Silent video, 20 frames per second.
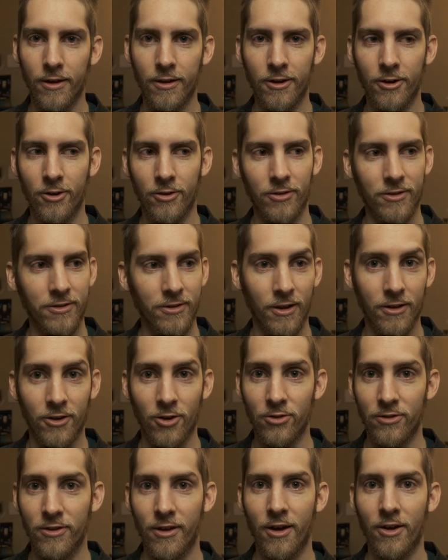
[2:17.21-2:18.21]
You know, the sun
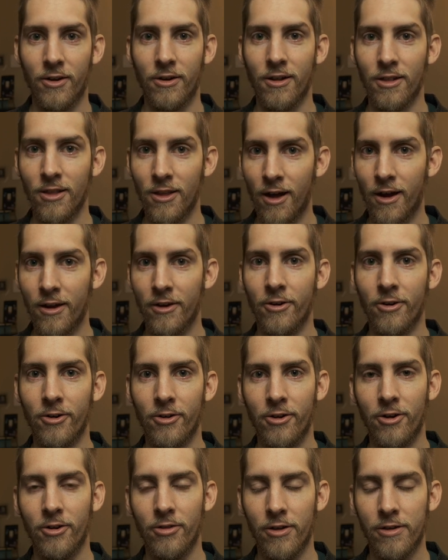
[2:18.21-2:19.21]
goes down a lot
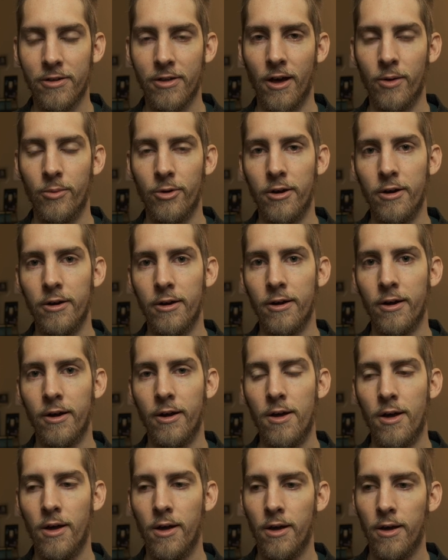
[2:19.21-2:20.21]
earlier this time of year,
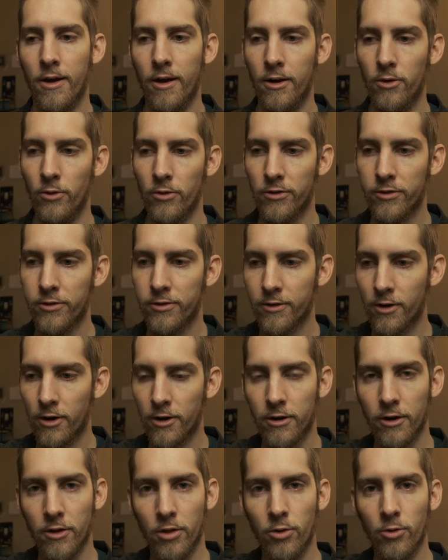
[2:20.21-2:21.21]
and it was
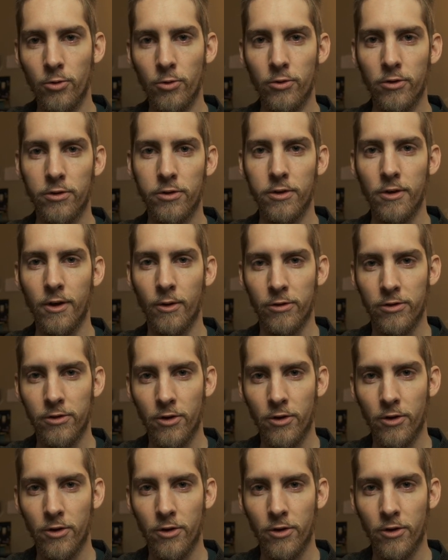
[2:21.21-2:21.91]
starting to lose, I was